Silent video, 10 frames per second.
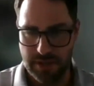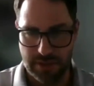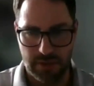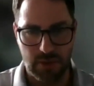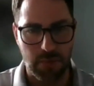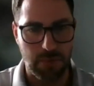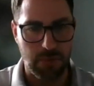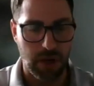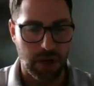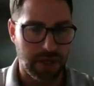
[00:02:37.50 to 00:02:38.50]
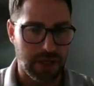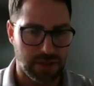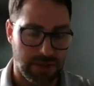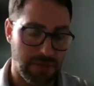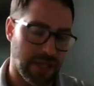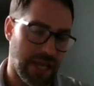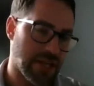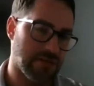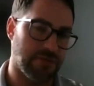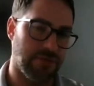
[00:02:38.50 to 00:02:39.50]
external marketing and
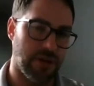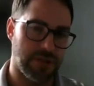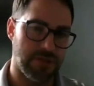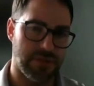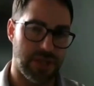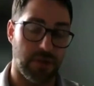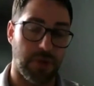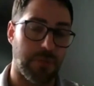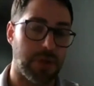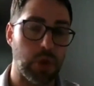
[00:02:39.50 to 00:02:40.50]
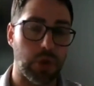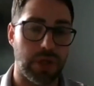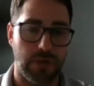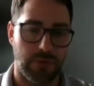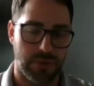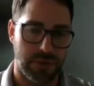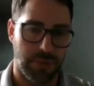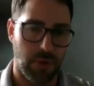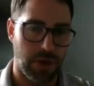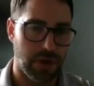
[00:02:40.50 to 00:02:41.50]
communications functions and are probably looking for
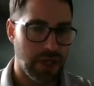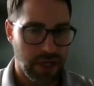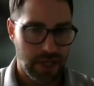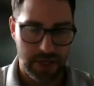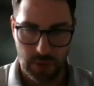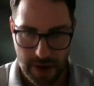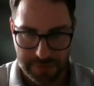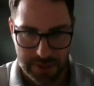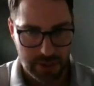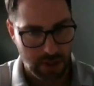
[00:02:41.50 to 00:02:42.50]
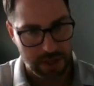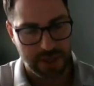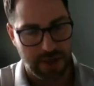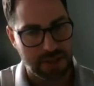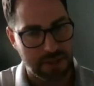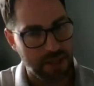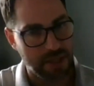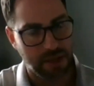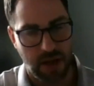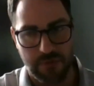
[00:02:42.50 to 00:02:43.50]
support crafting content and
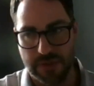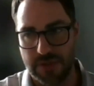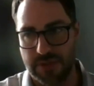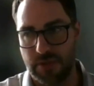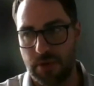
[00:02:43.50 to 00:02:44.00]
speaking at conferences.